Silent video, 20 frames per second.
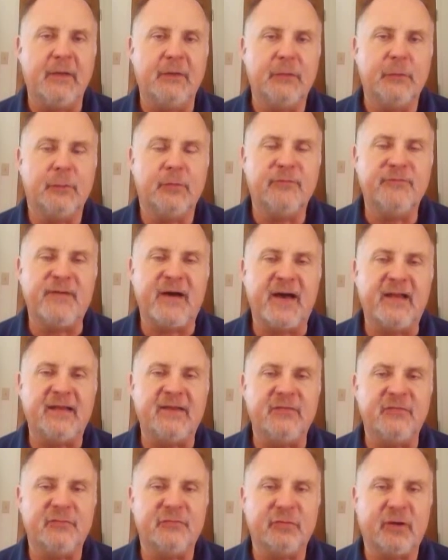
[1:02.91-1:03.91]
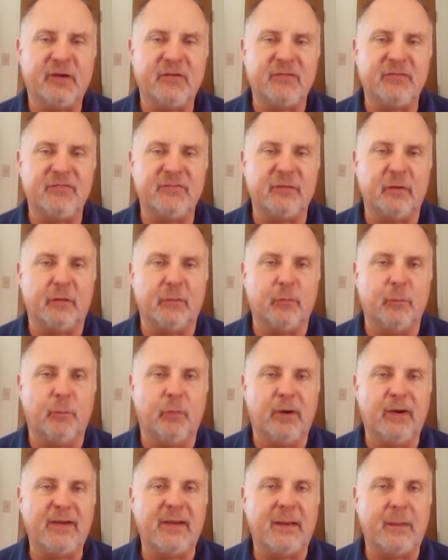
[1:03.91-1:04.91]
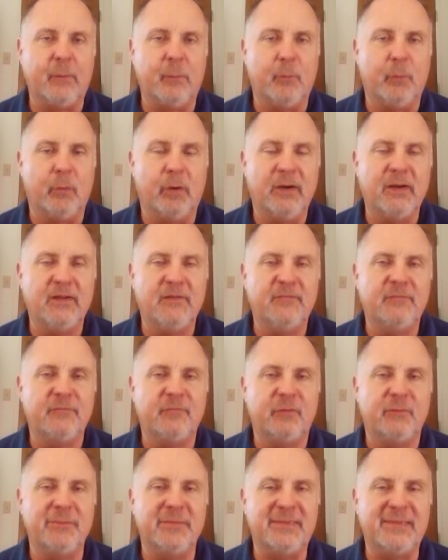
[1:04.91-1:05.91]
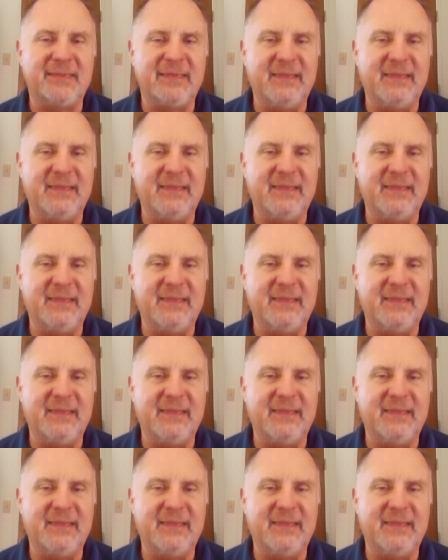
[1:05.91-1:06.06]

you will find instructions on what I'm wanting from